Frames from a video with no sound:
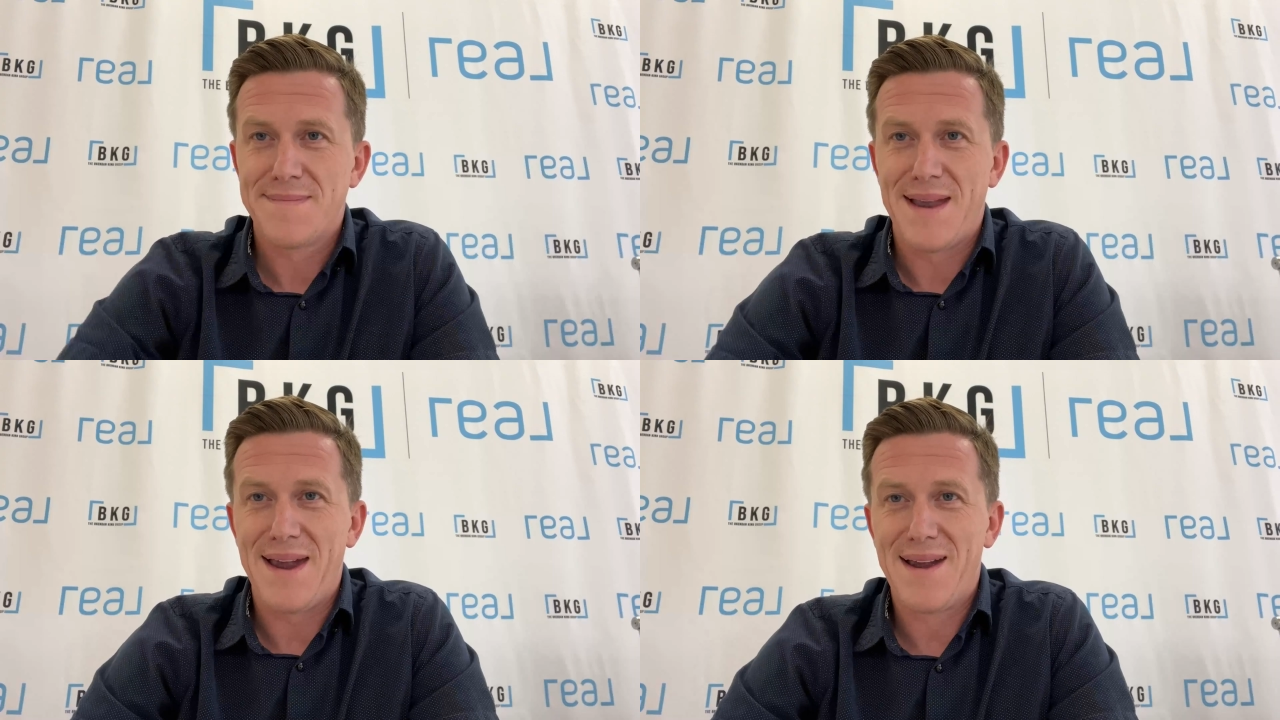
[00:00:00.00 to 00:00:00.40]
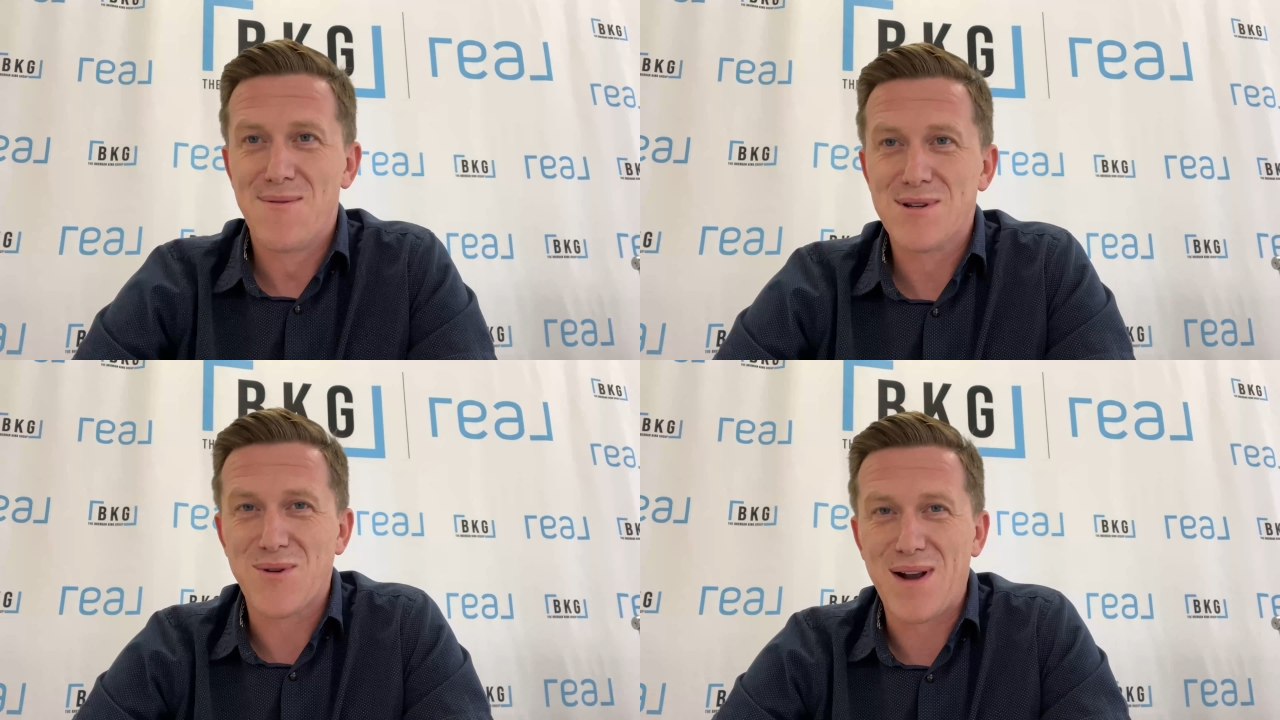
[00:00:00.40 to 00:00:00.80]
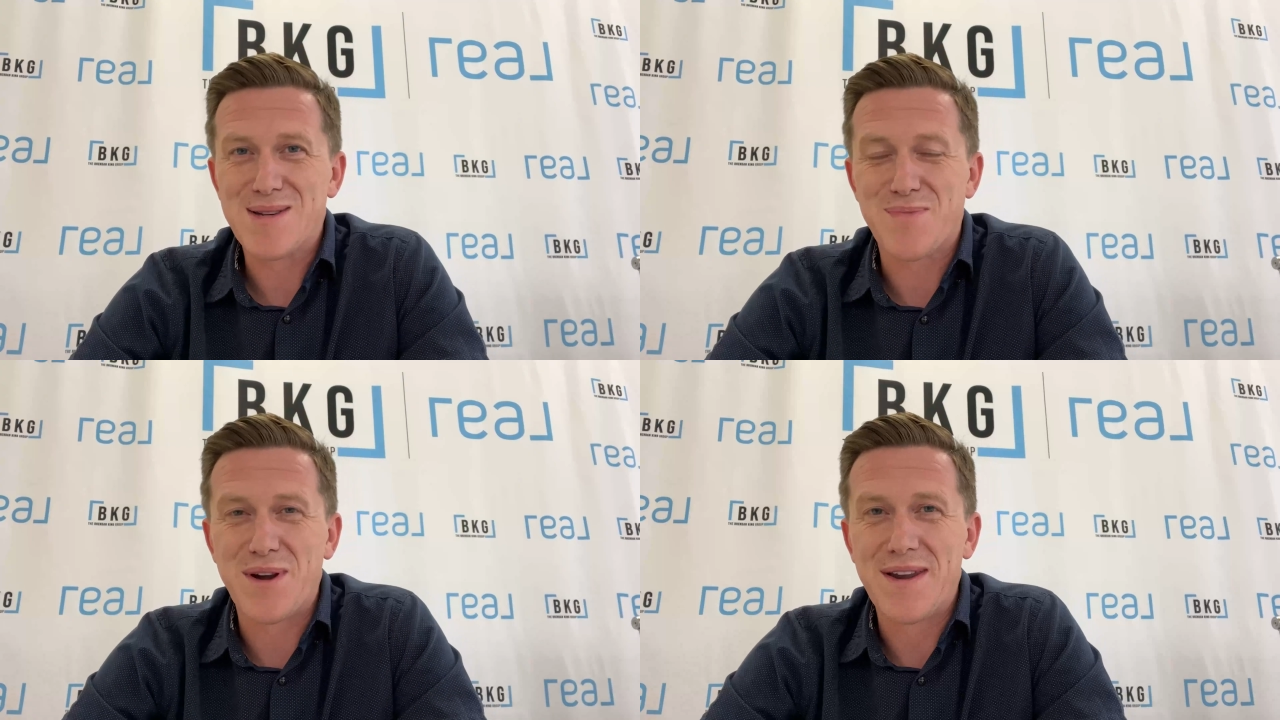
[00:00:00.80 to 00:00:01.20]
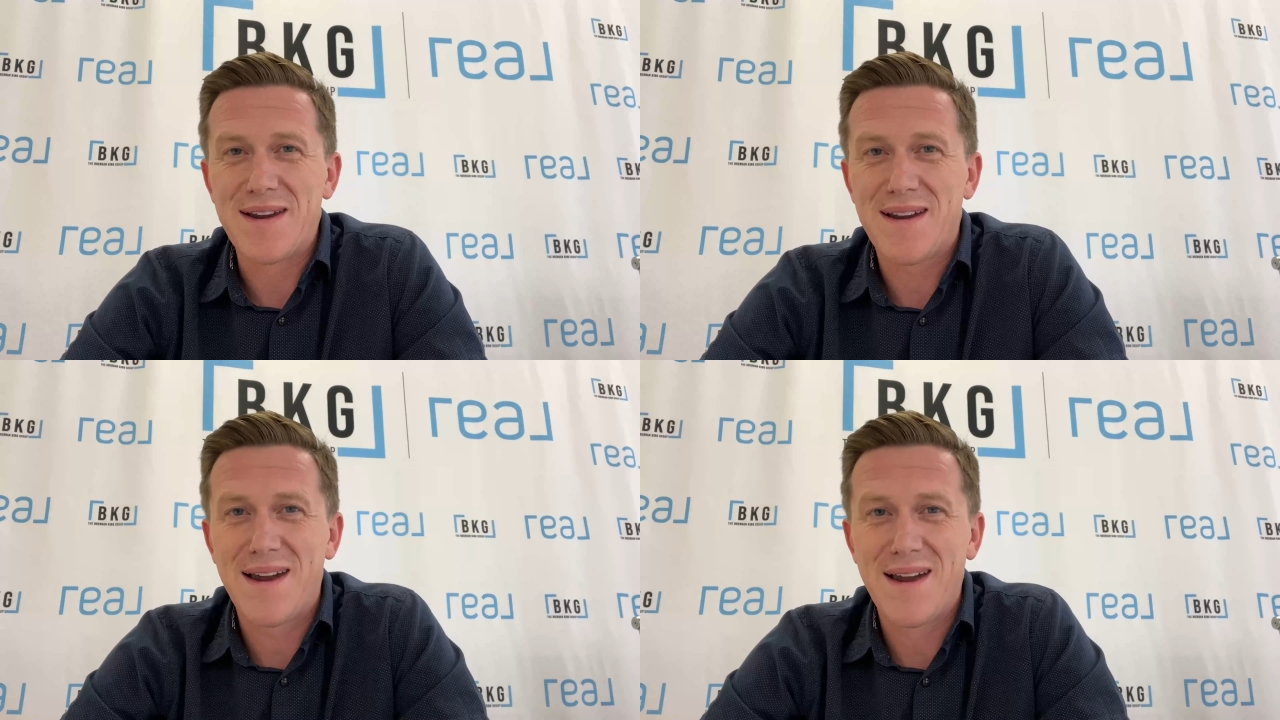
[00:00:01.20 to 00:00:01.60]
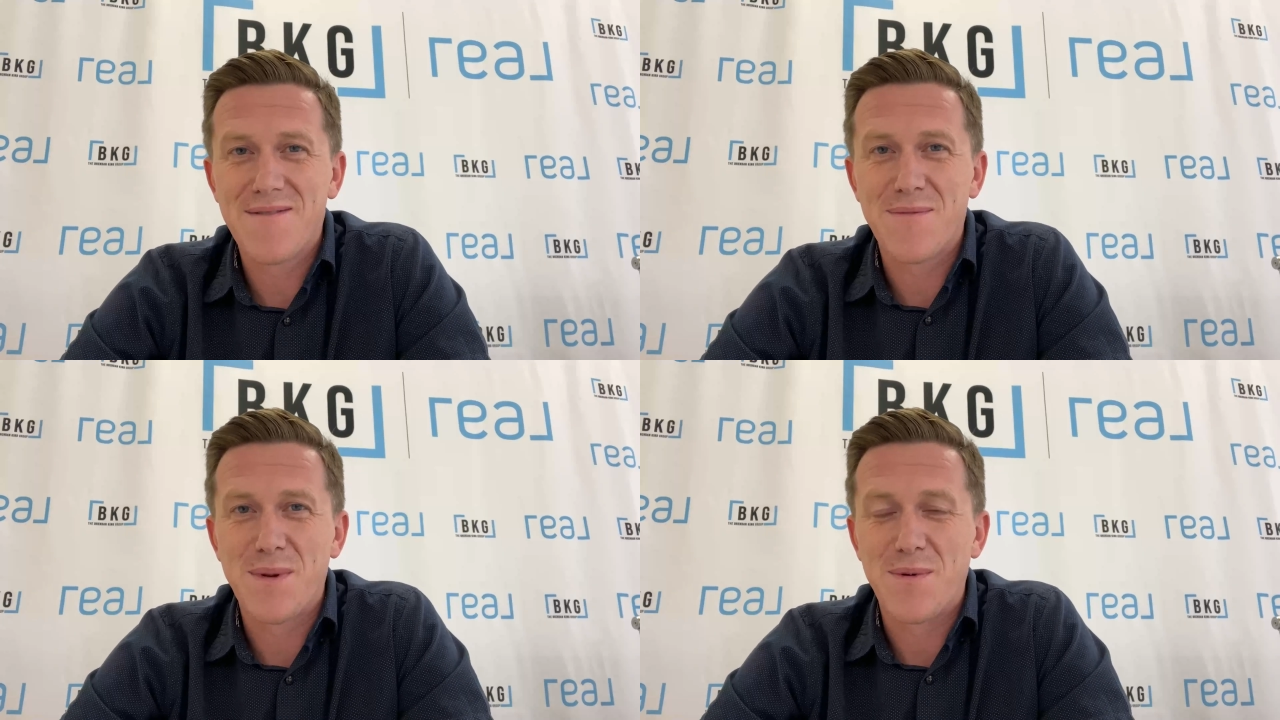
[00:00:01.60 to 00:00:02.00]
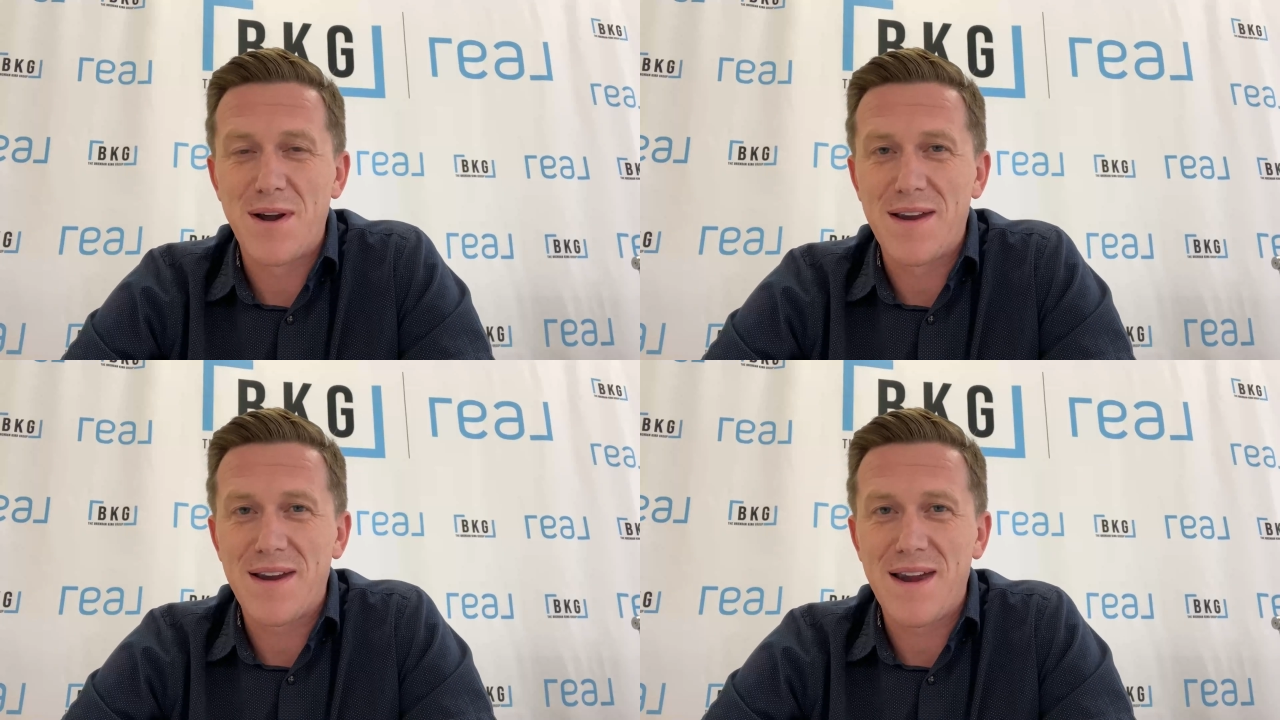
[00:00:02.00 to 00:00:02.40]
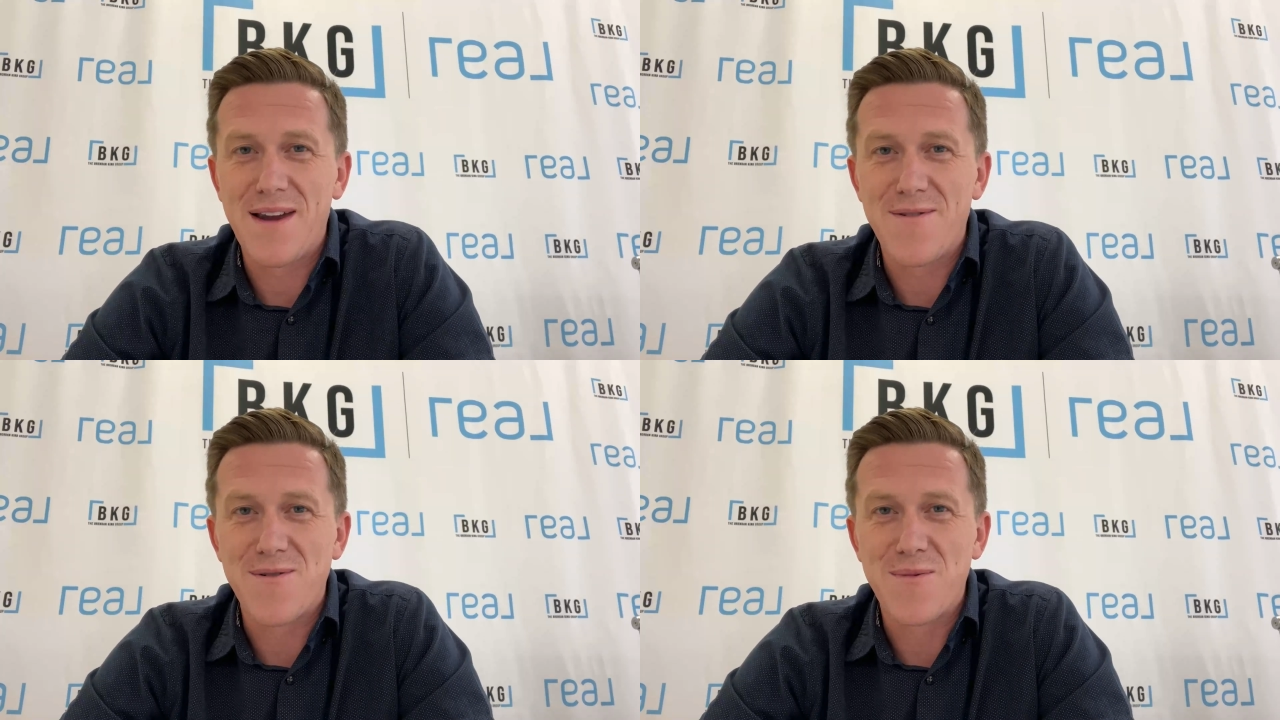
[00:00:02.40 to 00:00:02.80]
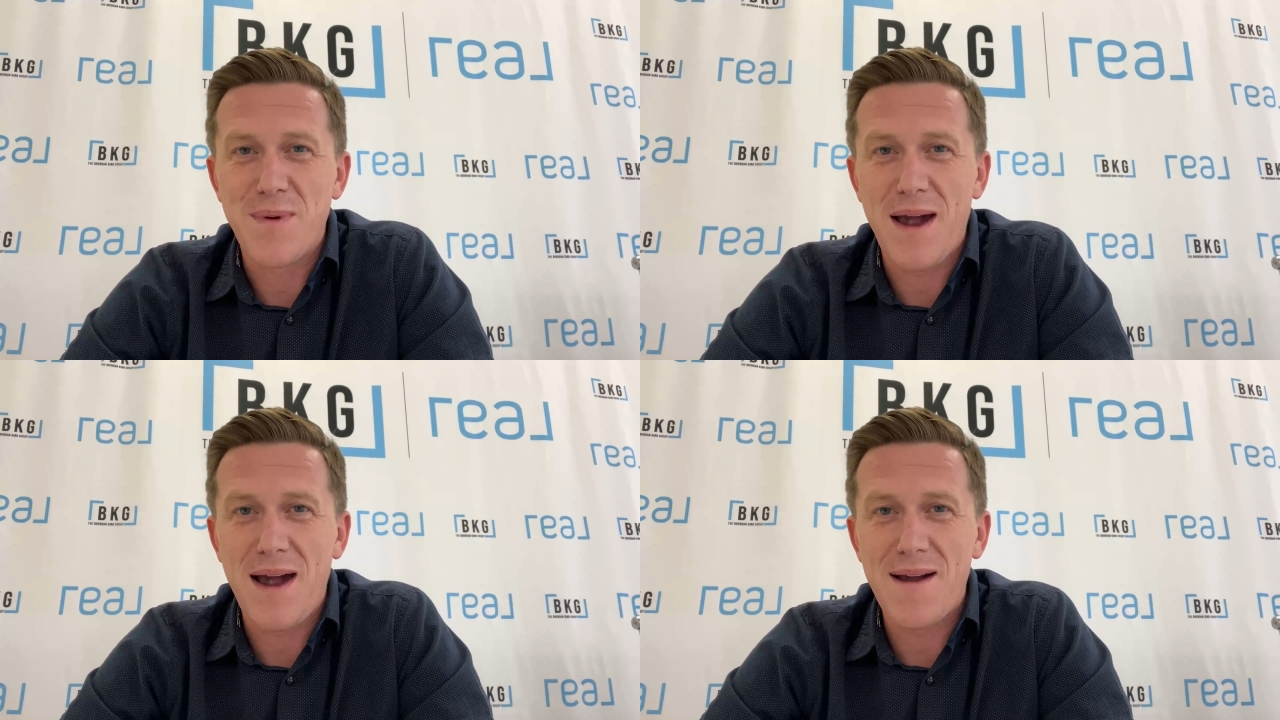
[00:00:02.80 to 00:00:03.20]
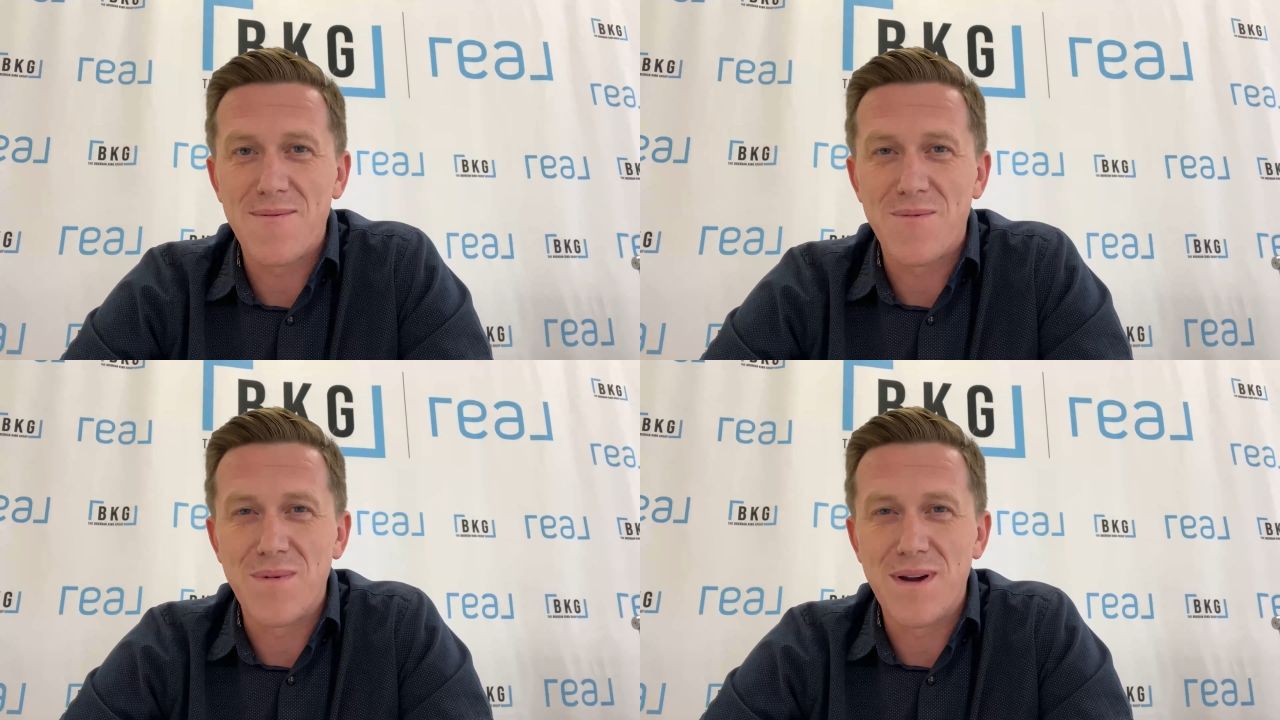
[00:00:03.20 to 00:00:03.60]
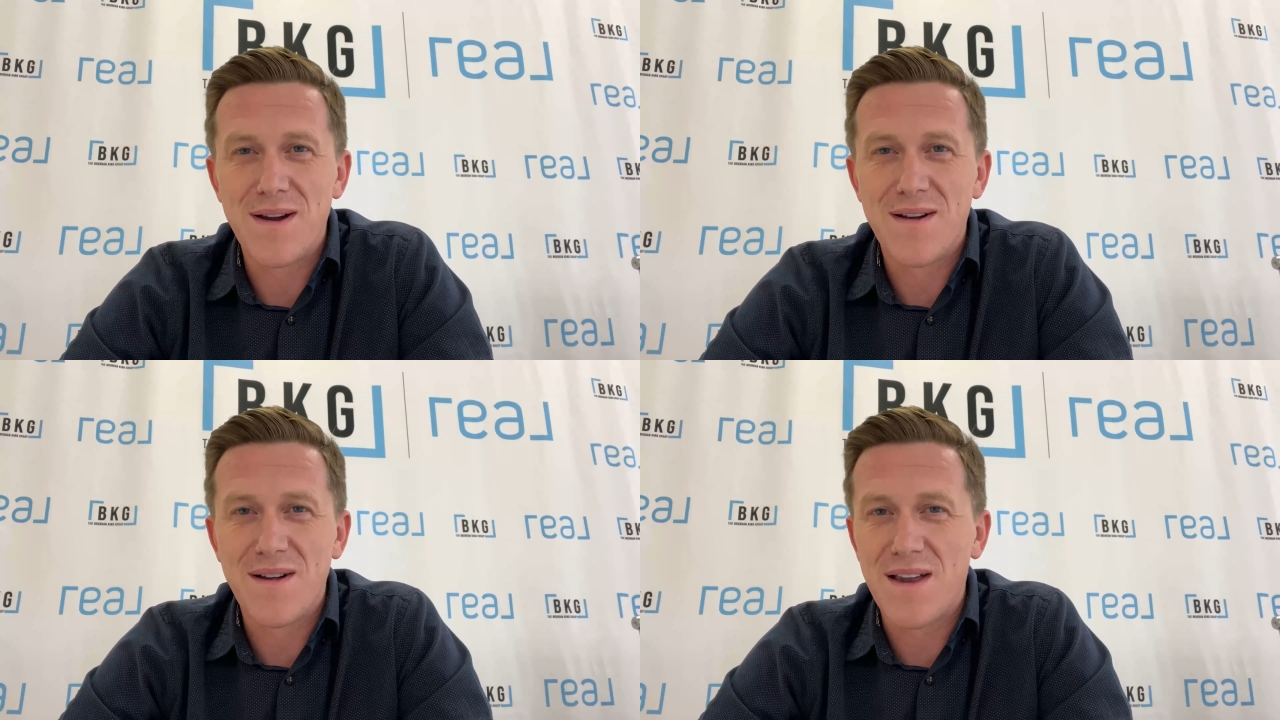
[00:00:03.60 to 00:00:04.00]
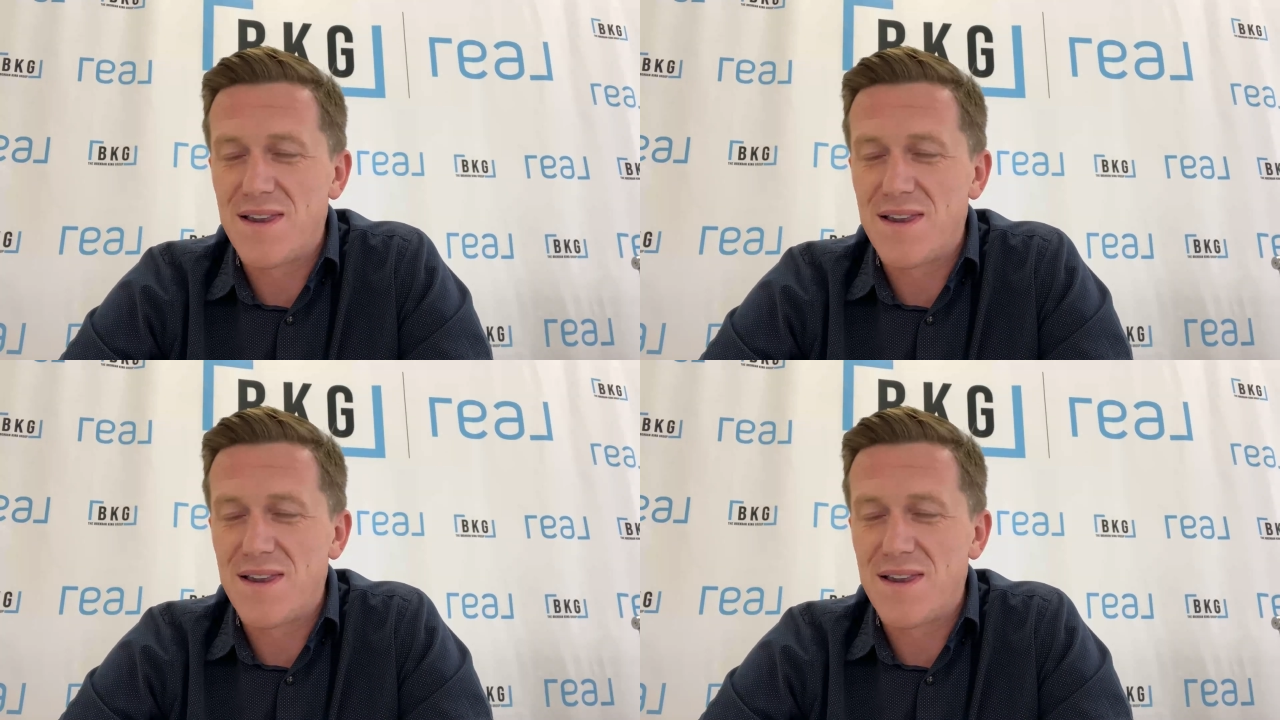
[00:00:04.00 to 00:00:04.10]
Hey, what's going on? It's Brendan King from the Brendan King Group at Real,